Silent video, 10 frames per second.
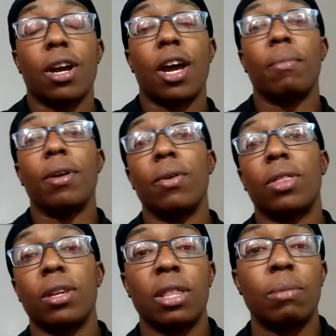I am here
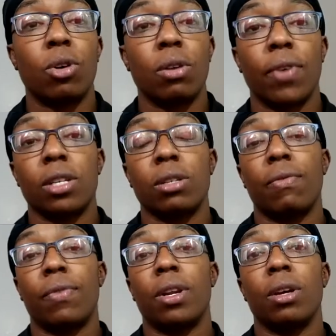with another motivational
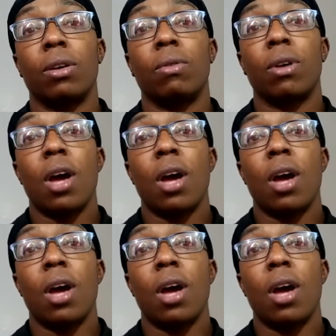video.